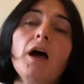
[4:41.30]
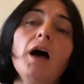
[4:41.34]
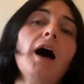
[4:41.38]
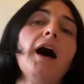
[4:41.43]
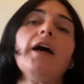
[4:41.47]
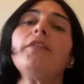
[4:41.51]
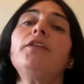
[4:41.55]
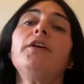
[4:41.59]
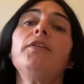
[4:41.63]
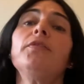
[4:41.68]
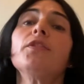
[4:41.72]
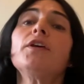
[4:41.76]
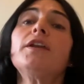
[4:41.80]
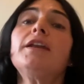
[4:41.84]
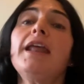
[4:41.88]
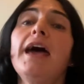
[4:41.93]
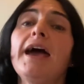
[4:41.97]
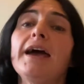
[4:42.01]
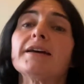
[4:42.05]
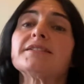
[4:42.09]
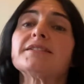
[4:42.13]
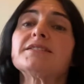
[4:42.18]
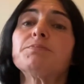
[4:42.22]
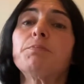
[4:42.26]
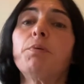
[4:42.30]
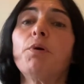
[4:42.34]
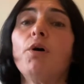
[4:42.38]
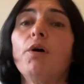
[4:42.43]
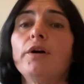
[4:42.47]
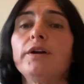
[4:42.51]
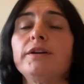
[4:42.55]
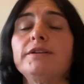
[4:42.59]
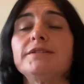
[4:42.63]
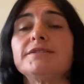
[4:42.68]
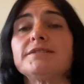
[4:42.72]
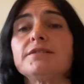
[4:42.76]
I think the next
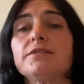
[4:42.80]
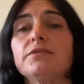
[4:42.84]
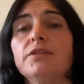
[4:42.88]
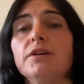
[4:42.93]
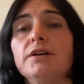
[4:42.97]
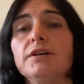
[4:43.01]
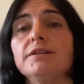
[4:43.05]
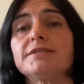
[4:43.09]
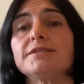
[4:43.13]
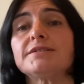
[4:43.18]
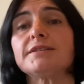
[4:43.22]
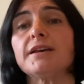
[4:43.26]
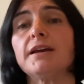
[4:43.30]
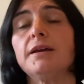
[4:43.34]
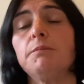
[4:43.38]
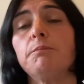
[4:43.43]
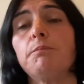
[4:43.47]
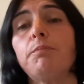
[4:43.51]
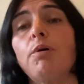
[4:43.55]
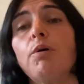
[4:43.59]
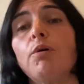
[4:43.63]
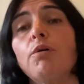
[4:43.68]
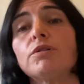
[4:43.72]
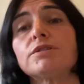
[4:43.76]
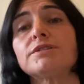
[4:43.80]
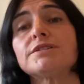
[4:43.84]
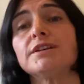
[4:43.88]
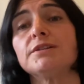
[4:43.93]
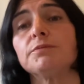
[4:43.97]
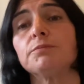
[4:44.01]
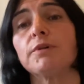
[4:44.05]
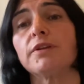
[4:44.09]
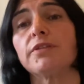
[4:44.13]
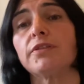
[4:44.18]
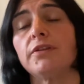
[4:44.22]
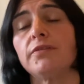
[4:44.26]
point that's
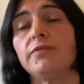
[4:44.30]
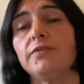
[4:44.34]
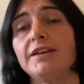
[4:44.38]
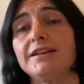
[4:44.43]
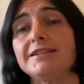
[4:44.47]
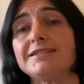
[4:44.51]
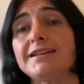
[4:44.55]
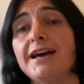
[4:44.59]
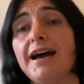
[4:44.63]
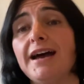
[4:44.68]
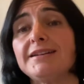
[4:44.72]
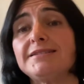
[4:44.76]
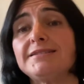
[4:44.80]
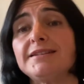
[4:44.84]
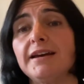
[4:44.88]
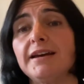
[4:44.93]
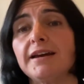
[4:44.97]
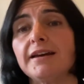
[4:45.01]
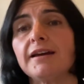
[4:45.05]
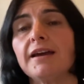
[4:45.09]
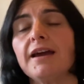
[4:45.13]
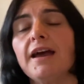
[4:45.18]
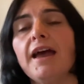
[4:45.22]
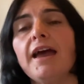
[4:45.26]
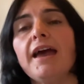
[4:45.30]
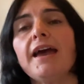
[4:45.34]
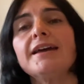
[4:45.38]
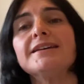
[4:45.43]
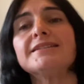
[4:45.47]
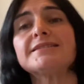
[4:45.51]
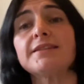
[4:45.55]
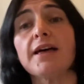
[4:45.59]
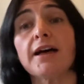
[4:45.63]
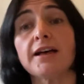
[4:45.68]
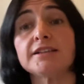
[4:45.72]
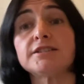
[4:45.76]
important within this heading
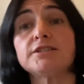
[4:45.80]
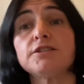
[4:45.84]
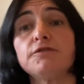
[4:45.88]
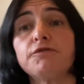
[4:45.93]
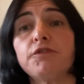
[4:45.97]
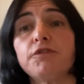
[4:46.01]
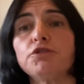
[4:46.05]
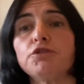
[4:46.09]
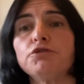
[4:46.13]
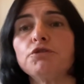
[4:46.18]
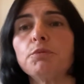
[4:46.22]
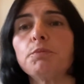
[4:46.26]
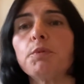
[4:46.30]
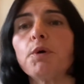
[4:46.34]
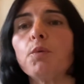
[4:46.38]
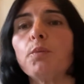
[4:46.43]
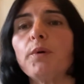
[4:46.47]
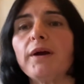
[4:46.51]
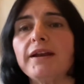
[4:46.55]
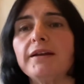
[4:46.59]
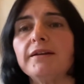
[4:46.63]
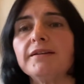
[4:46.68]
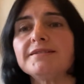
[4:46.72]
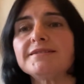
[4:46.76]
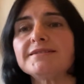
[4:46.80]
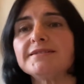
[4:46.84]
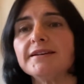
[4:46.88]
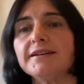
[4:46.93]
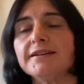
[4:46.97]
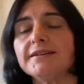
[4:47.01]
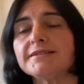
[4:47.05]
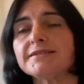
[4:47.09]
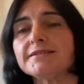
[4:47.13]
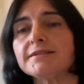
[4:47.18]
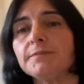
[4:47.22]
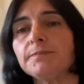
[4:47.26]
is that of vulnerable
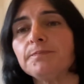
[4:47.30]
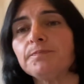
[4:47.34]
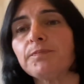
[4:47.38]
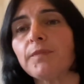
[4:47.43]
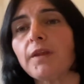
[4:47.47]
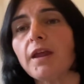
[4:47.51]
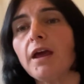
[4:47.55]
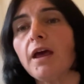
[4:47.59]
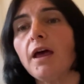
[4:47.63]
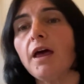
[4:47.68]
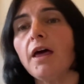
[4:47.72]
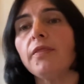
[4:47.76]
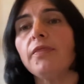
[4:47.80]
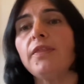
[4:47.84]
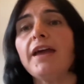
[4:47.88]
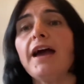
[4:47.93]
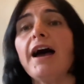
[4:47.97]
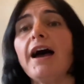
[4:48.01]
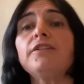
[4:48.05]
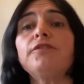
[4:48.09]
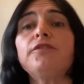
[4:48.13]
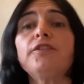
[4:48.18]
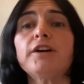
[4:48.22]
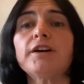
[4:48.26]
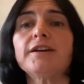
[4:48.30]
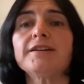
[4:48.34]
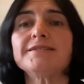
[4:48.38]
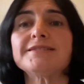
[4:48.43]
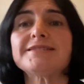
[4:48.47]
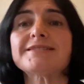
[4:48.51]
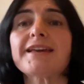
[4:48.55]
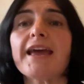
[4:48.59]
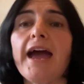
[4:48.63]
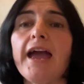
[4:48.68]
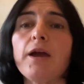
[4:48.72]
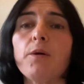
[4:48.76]
witnesses. The
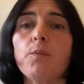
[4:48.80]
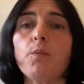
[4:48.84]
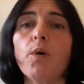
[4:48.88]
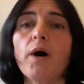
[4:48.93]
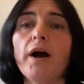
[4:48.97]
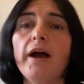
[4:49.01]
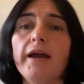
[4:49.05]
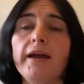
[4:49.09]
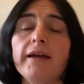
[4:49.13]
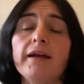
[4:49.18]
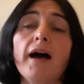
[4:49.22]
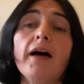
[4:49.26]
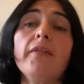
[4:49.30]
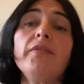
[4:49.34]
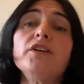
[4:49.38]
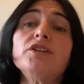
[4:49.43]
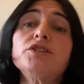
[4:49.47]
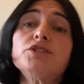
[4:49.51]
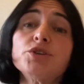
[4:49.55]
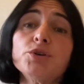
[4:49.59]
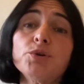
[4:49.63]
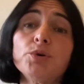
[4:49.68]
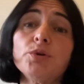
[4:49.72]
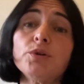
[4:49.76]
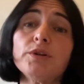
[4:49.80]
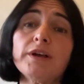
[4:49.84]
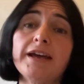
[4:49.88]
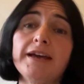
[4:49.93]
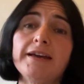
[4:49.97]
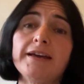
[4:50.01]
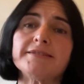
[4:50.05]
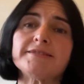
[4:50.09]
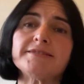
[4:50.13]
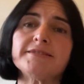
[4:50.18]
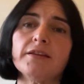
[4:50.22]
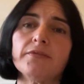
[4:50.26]
Advocate's Gateway and the
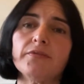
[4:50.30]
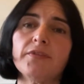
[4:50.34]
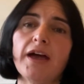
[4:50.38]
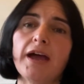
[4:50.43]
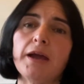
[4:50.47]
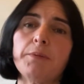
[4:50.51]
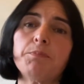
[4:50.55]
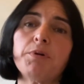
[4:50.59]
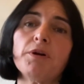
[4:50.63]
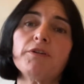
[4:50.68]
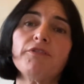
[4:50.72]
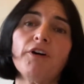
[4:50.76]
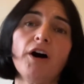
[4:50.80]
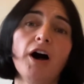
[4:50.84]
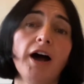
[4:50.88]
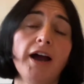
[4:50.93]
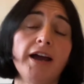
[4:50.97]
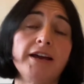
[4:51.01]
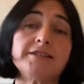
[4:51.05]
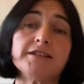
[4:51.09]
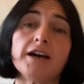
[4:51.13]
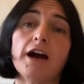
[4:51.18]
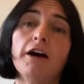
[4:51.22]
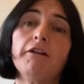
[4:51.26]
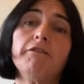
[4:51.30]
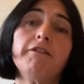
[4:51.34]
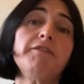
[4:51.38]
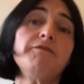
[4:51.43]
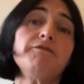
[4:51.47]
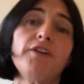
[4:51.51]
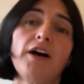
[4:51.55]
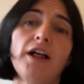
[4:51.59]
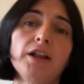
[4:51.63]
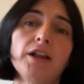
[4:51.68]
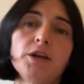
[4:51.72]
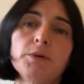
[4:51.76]
toolkits that they provide are
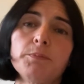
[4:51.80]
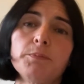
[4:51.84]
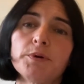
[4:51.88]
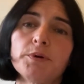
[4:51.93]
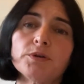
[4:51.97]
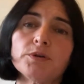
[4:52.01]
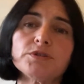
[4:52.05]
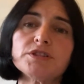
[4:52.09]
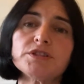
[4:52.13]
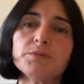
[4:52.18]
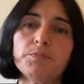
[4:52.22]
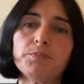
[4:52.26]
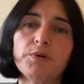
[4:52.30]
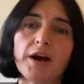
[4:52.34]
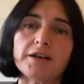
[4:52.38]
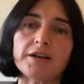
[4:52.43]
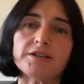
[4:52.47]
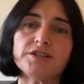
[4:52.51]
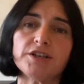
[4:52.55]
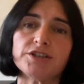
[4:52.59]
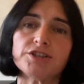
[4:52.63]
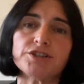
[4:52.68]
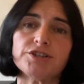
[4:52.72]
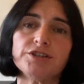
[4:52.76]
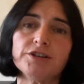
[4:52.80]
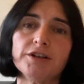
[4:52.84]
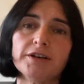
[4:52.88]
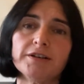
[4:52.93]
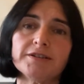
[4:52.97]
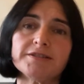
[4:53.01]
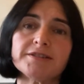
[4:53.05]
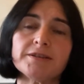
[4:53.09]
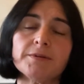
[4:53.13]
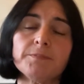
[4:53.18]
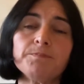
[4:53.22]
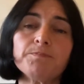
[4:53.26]
invaluable to
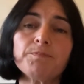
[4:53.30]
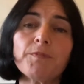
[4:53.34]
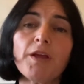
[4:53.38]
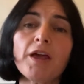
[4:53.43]
practitioners.